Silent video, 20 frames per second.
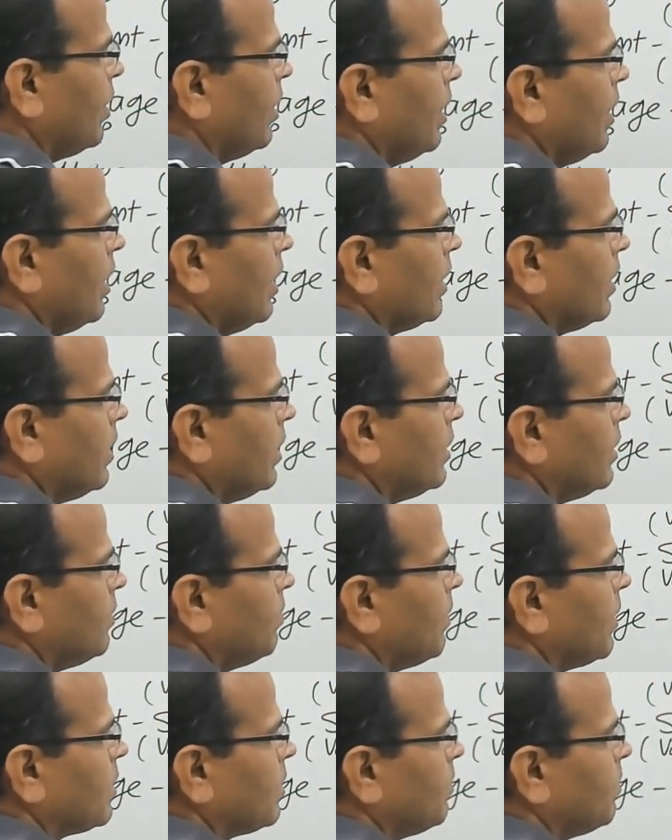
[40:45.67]
this
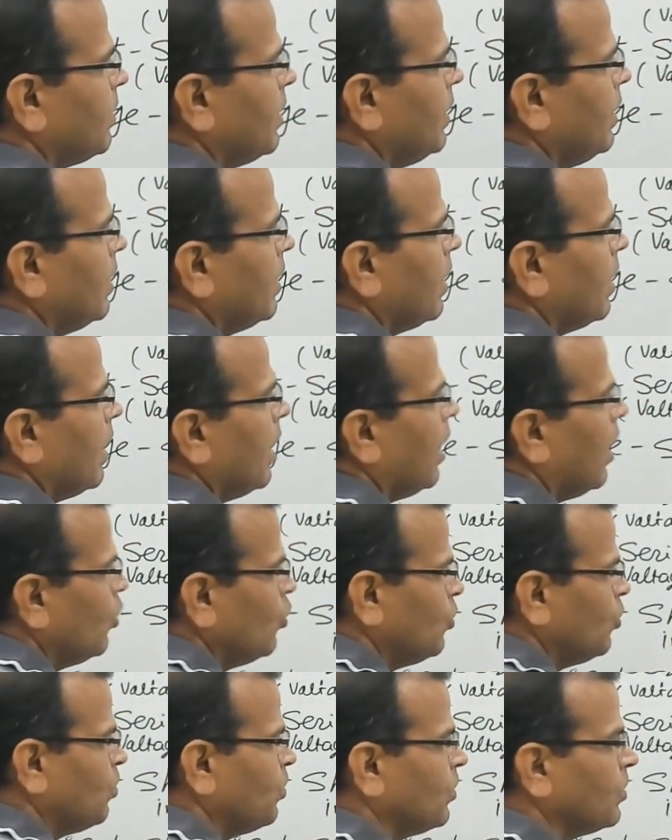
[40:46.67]
must be
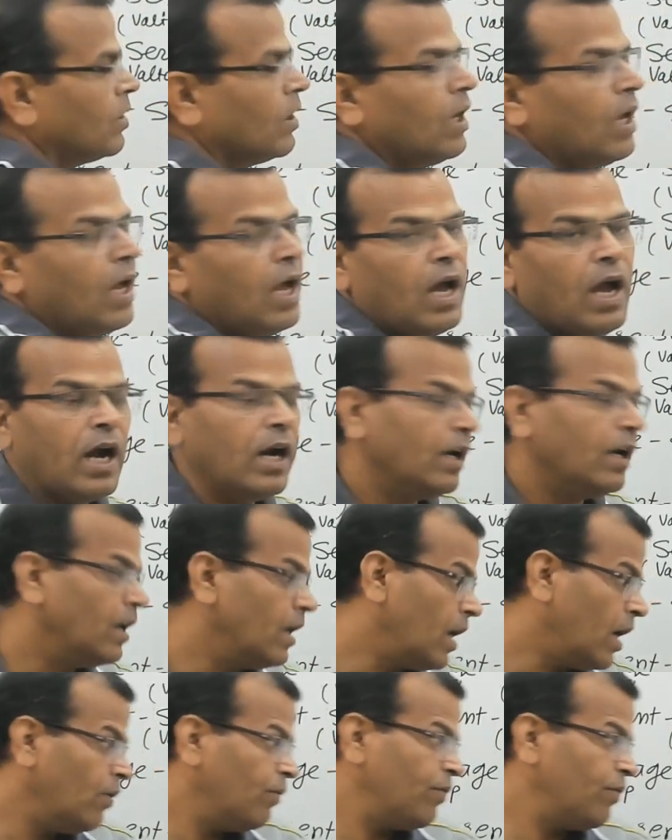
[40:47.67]
output. And now
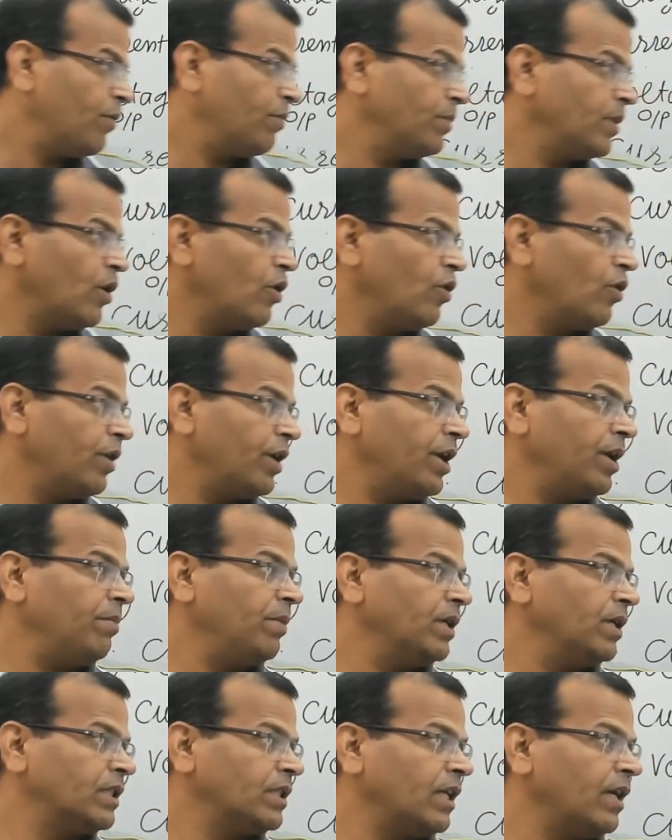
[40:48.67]
from the name
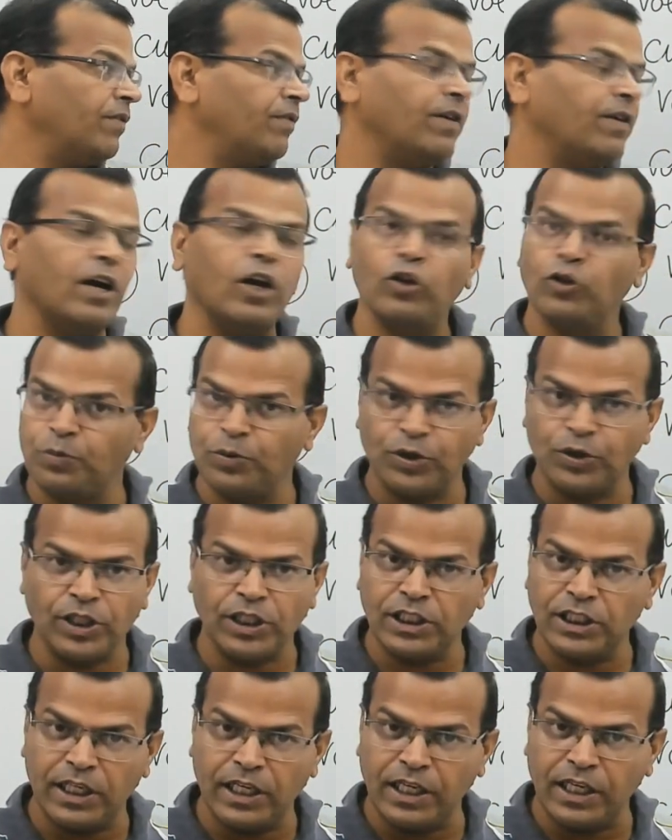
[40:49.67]
itself, output is
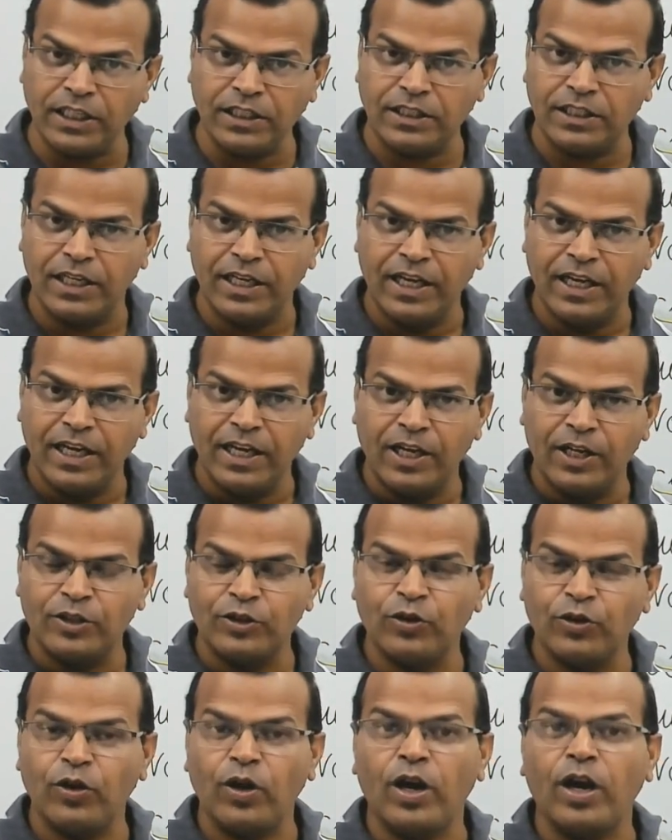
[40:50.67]
series.
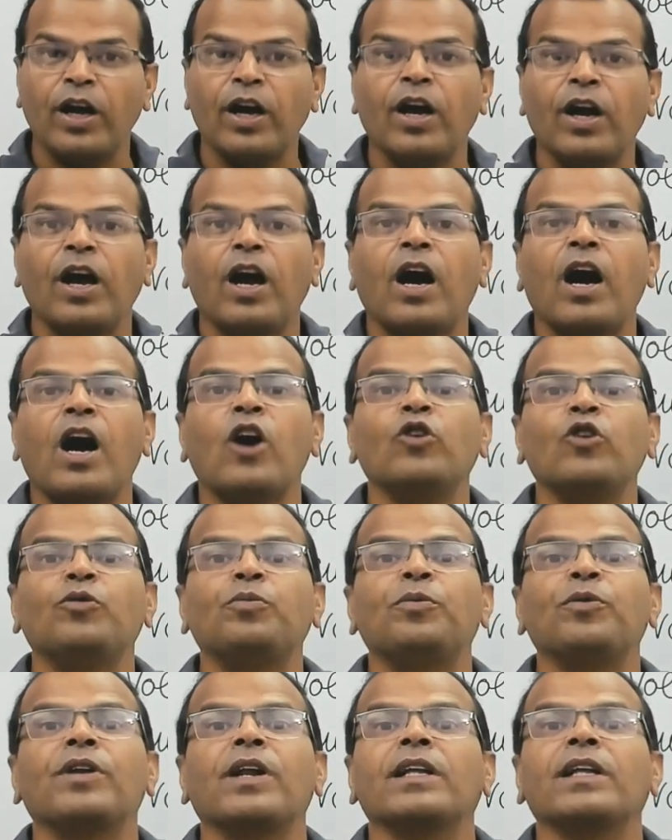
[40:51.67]
So output
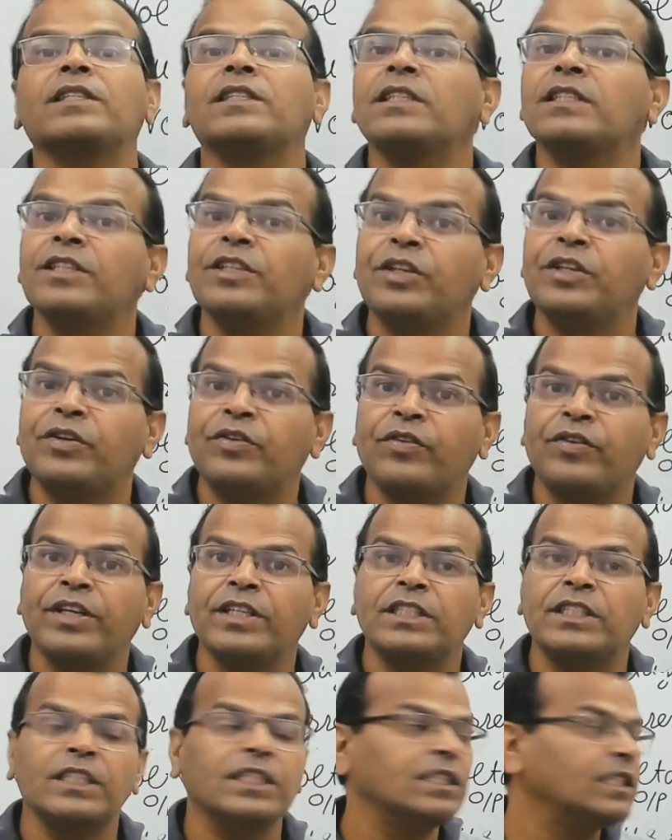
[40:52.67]
resistance
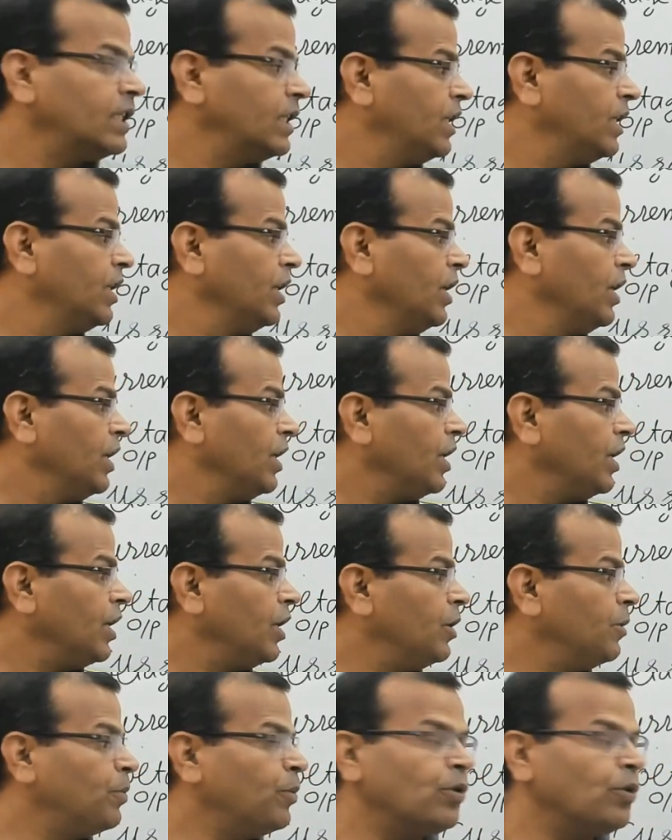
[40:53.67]
increases,
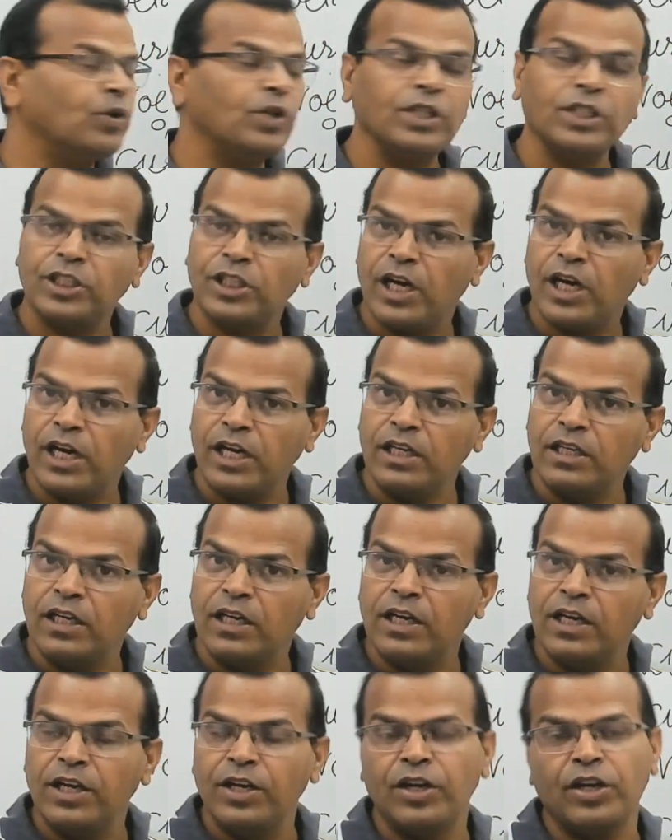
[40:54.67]
input is shunt,
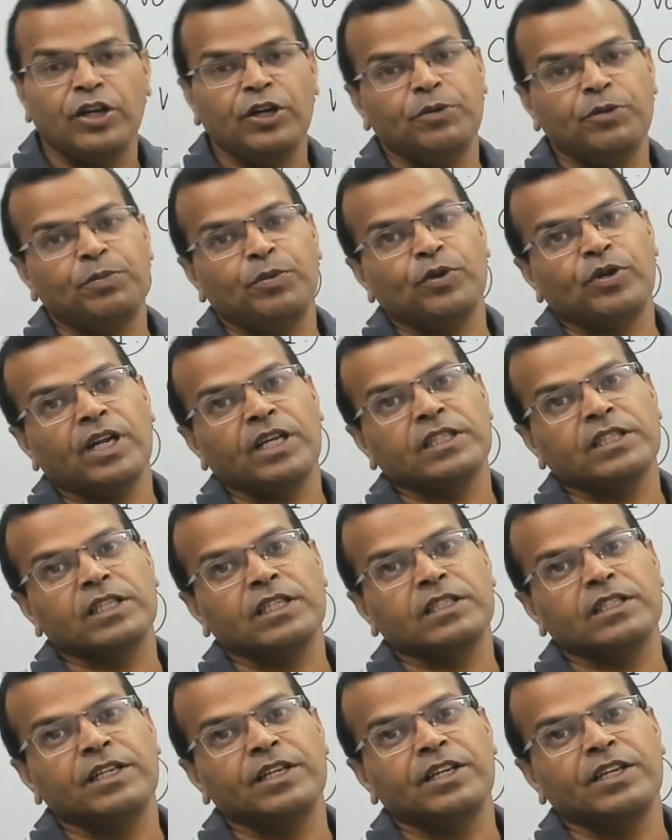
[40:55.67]
input resistance
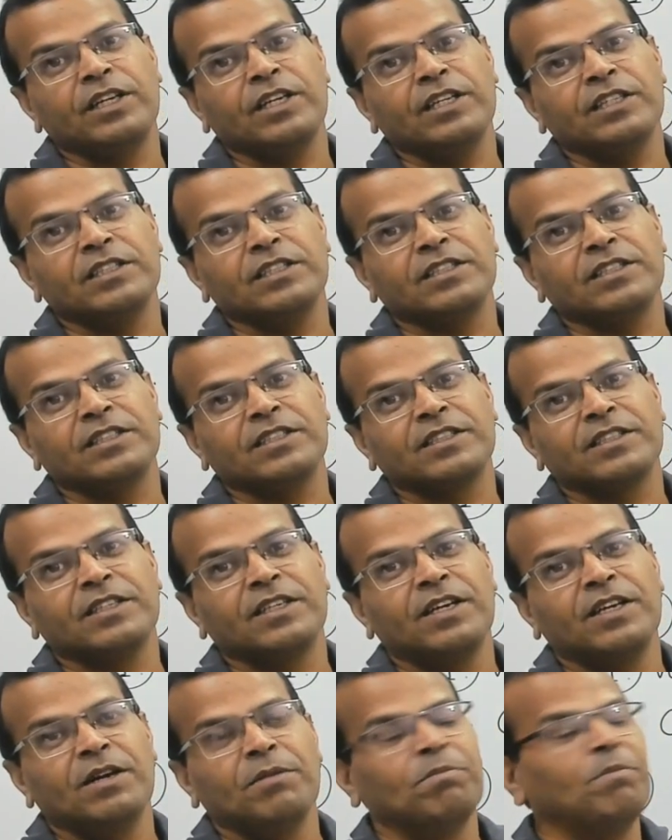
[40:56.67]
decreases.
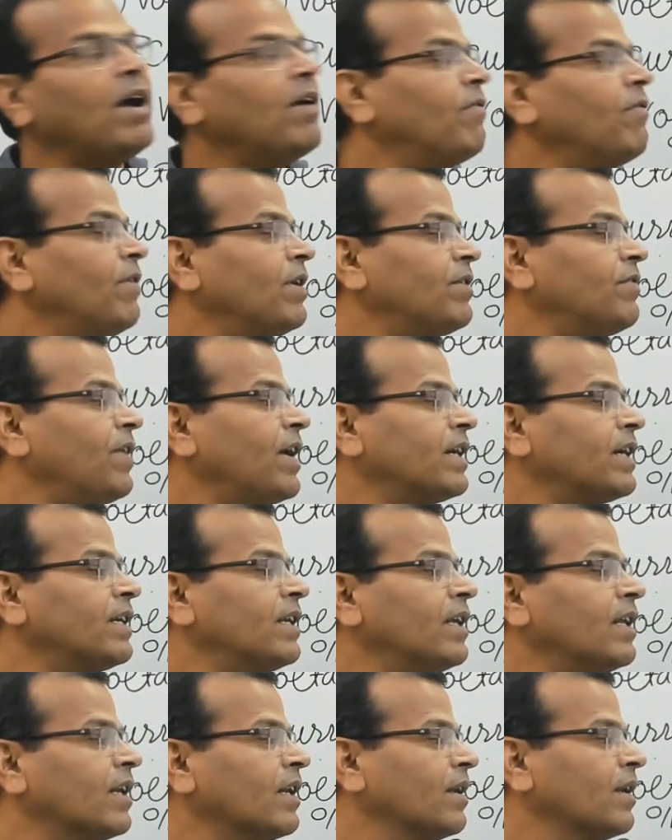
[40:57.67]
By what factor?
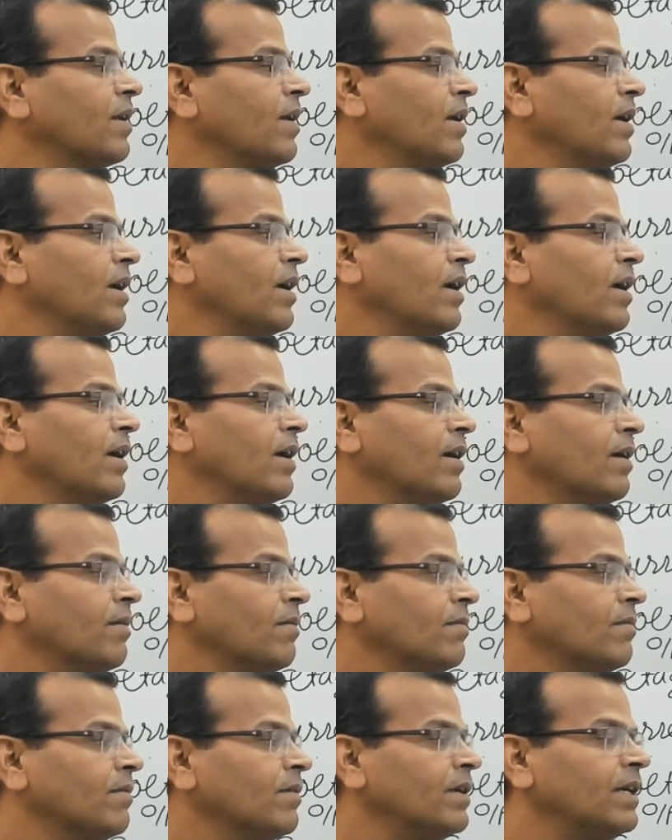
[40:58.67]

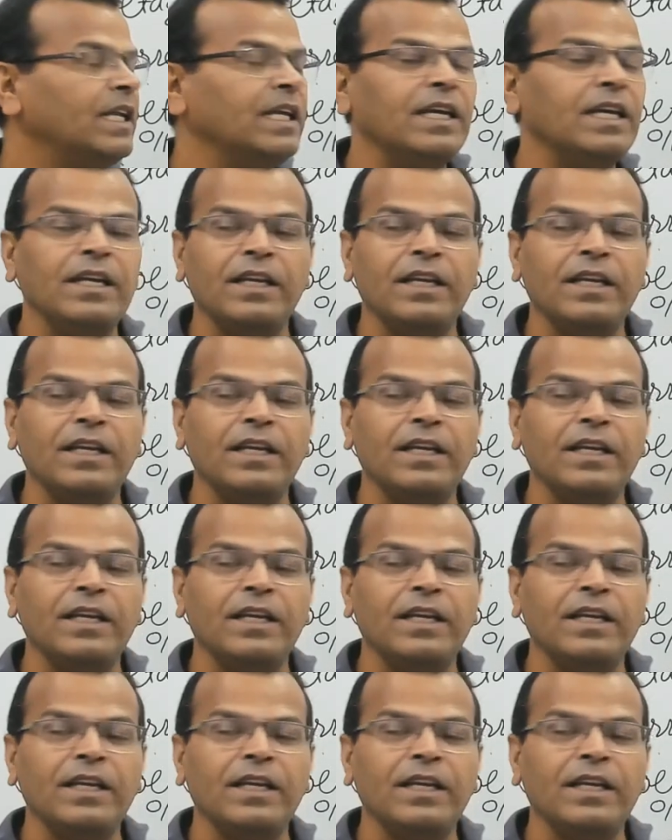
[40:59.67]
D.